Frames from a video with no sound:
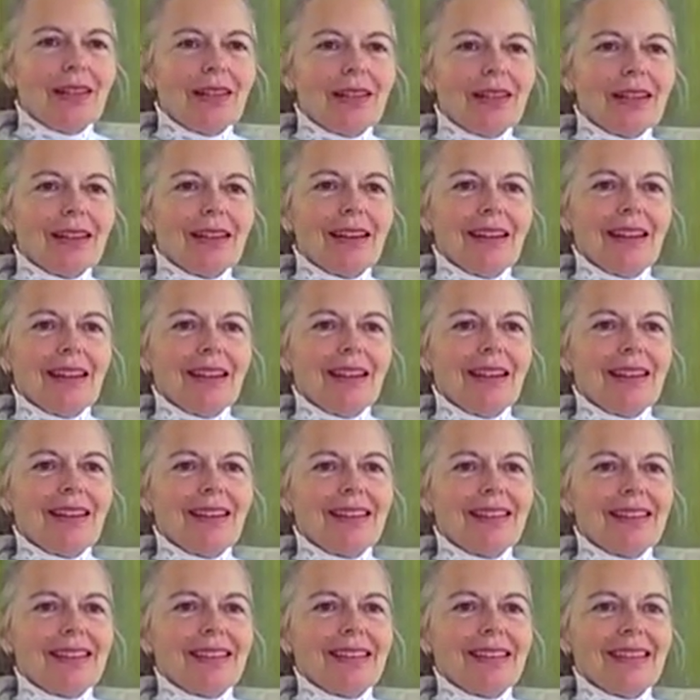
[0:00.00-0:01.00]
it
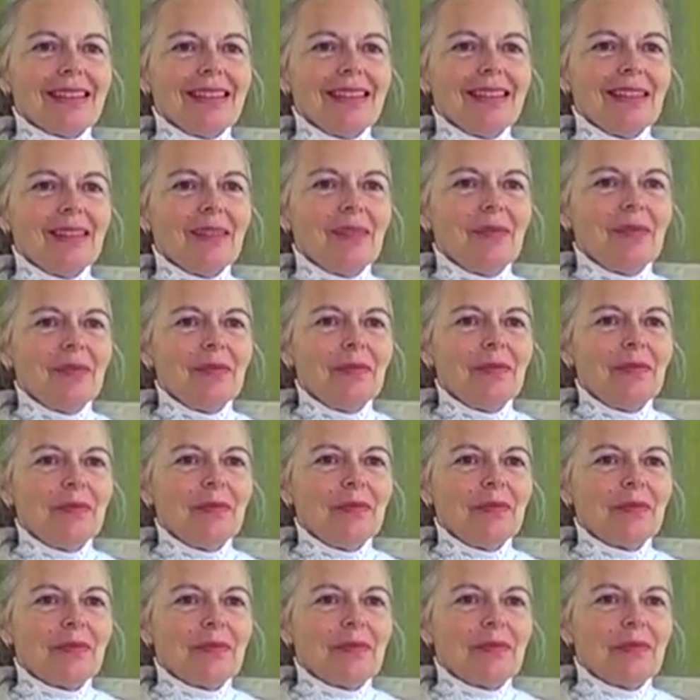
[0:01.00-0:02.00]
does.
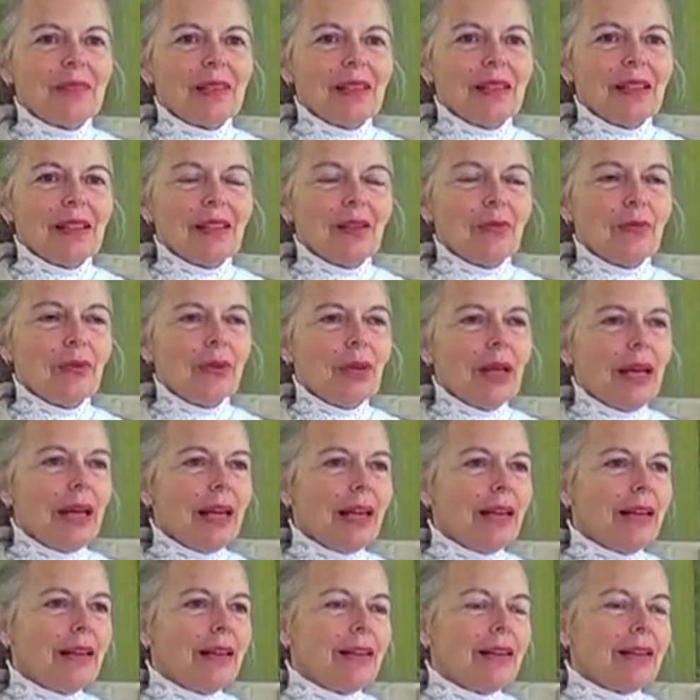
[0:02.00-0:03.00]
The
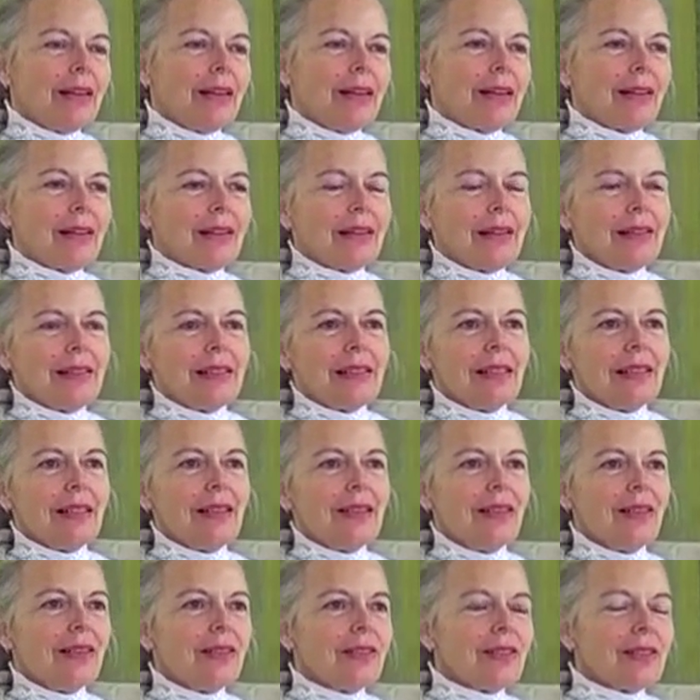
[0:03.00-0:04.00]
planet Earth
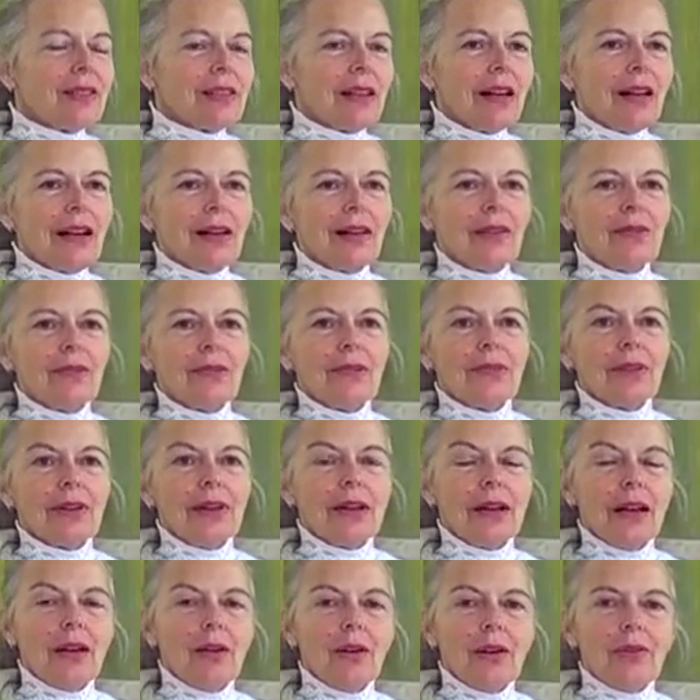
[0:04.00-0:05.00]
continues on for
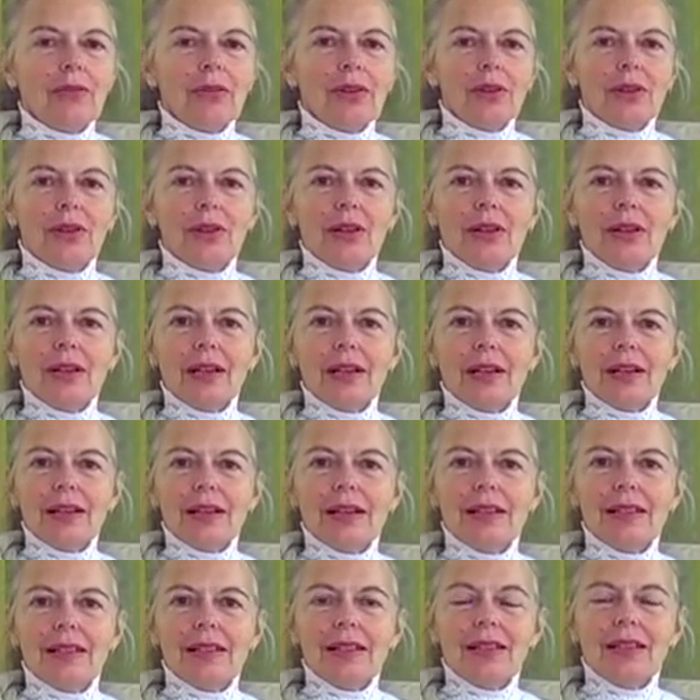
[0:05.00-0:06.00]
however long
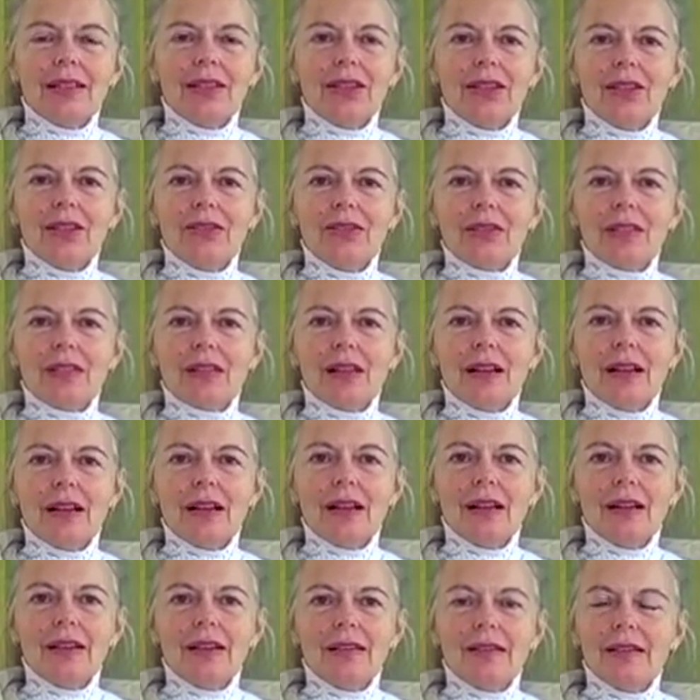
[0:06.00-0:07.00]
it continues
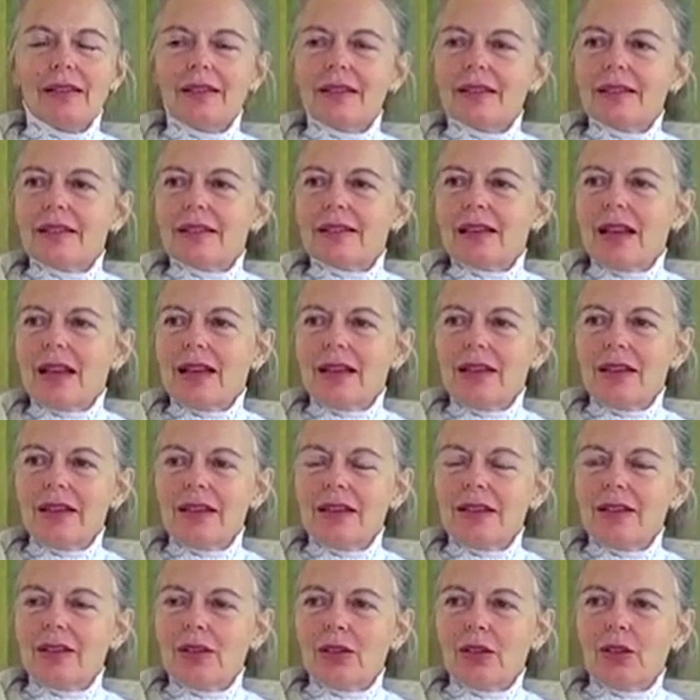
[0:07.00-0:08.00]
on. The sun
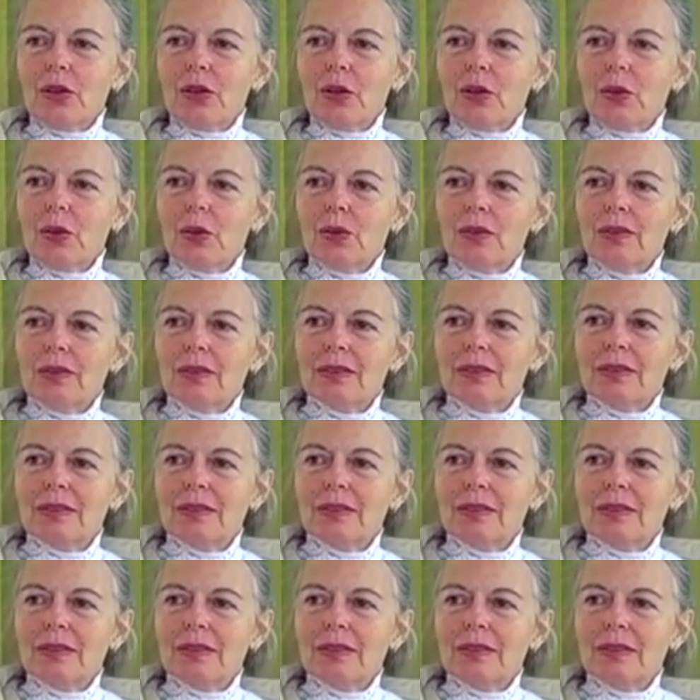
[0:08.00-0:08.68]
too.